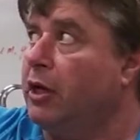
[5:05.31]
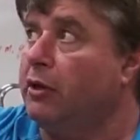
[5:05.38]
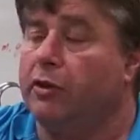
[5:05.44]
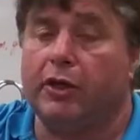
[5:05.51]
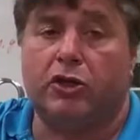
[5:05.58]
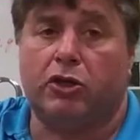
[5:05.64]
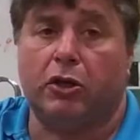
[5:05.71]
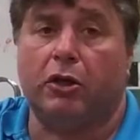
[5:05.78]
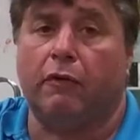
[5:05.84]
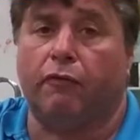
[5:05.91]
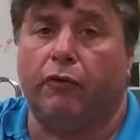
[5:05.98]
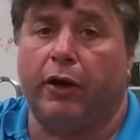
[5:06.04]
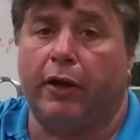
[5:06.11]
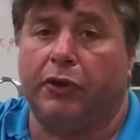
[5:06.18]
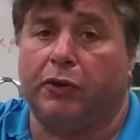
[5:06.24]
This should have
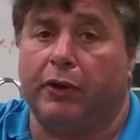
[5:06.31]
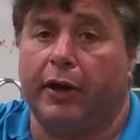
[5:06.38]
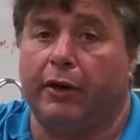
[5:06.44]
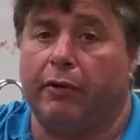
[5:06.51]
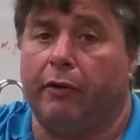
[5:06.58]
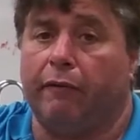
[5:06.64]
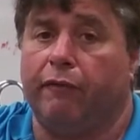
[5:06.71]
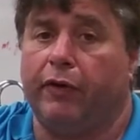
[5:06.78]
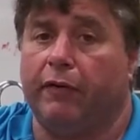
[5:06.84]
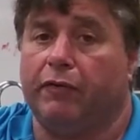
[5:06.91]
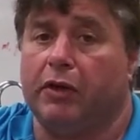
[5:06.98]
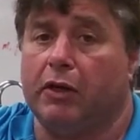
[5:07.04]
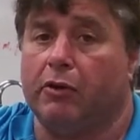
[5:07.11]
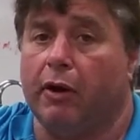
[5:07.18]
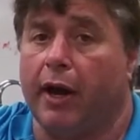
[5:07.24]
read
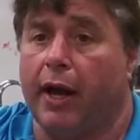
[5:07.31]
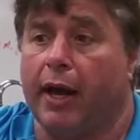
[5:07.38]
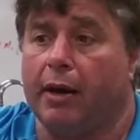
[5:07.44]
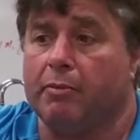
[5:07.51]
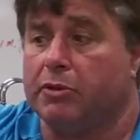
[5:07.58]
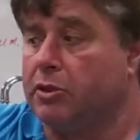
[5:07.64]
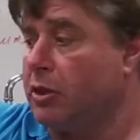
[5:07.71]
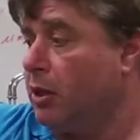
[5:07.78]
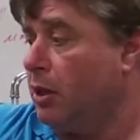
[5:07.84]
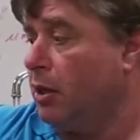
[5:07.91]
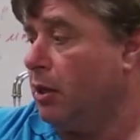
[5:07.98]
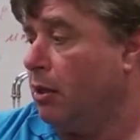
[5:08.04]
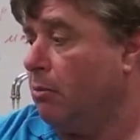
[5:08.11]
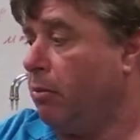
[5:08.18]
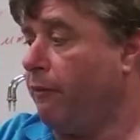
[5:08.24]
350 grams
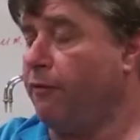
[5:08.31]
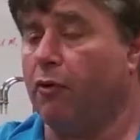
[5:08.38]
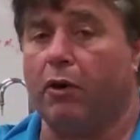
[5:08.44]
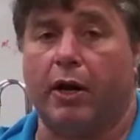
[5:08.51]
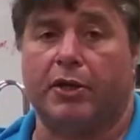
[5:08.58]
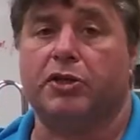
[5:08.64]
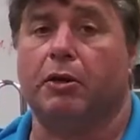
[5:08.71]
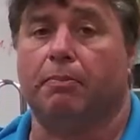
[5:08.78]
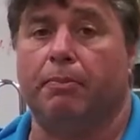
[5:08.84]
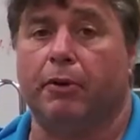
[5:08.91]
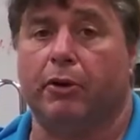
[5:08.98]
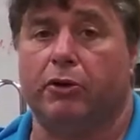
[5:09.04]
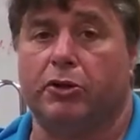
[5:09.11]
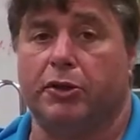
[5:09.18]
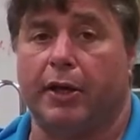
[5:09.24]
before I
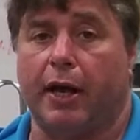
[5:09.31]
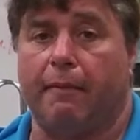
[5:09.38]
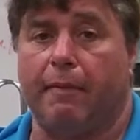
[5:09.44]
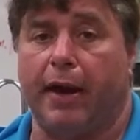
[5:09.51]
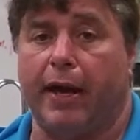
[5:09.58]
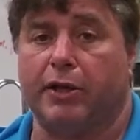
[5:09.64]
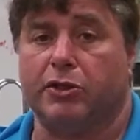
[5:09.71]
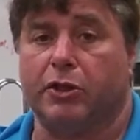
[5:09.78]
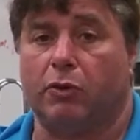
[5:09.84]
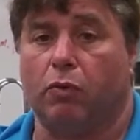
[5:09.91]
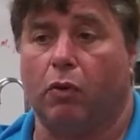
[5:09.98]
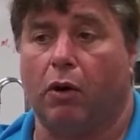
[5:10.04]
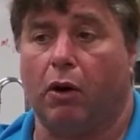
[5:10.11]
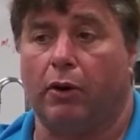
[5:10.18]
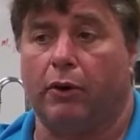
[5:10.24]
submerged that mass in
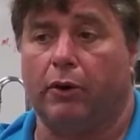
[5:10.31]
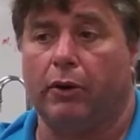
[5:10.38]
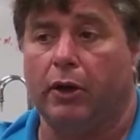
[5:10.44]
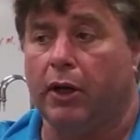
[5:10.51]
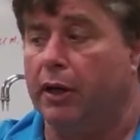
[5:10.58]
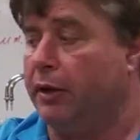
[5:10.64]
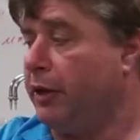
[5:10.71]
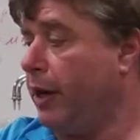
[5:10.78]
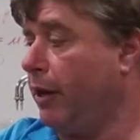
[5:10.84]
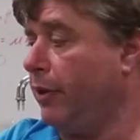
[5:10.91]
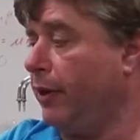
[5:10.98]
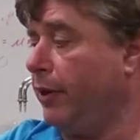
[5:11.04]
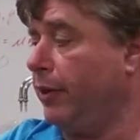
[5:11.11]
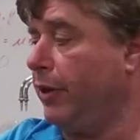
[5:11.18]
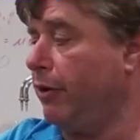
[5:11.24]
water. Now
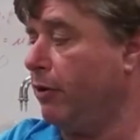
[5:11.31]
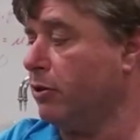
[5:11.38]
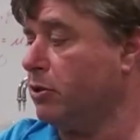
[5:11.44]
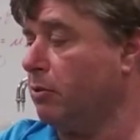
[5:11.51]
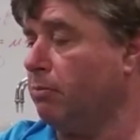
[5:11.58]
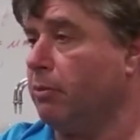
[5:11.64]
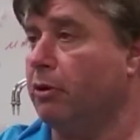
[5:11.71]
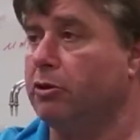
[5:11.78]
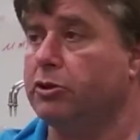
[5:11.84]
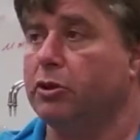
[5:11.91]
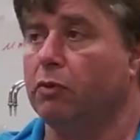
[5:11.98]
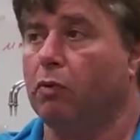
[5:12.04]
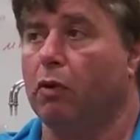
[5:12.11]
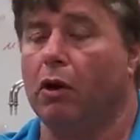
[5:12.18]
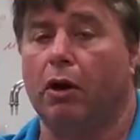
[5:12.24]
that they're submerged
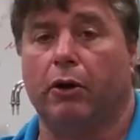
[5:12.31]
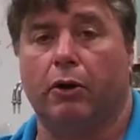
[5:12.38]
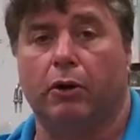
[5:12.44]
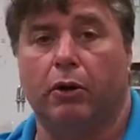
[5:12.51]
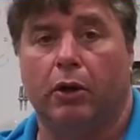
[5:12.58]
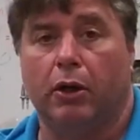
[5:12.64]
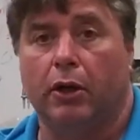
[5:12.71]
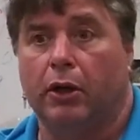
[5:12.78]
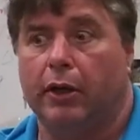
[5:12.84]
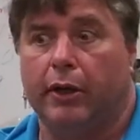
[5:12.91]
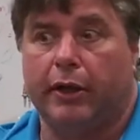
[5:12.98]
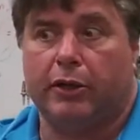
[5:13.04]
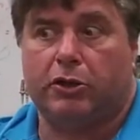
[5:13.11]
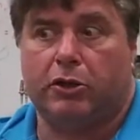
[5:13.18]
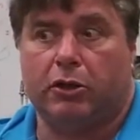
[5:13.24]
in water,
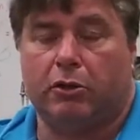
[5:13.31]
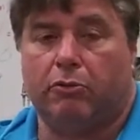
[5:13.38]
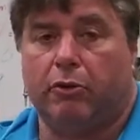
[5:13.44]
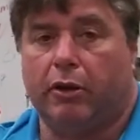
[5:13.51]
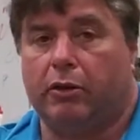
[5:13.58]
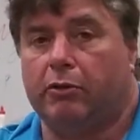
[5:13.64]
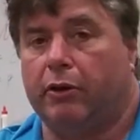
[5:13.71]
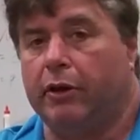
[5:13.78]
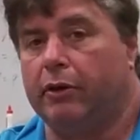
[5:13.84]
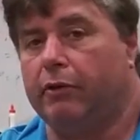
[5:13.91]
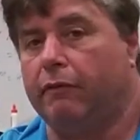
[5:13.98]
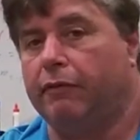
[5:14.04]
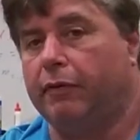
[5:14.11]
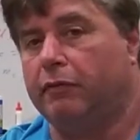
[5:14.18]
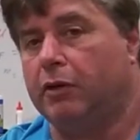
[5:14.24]
it shouldn't read
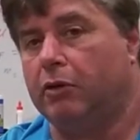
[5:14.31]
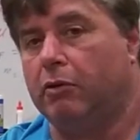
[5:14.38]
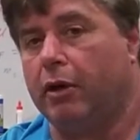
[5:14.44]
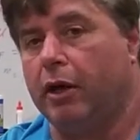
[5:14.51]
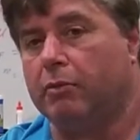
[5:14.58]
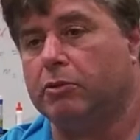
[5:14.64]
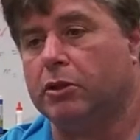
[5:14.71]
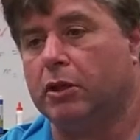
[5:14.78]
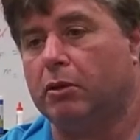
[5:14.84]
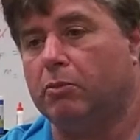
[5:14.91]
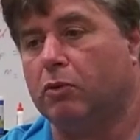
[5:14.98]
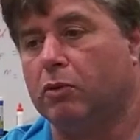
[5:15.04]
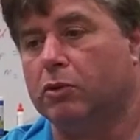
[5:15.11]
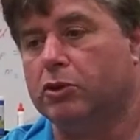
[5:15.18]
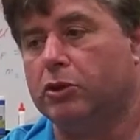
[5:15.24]
350 grams
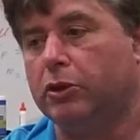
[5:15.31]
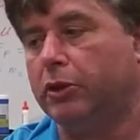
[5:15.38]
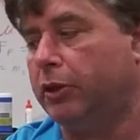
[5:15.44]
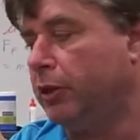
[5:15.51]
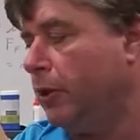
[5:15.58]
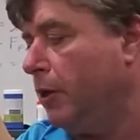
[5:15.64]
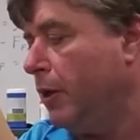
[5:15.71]
anymore, should it?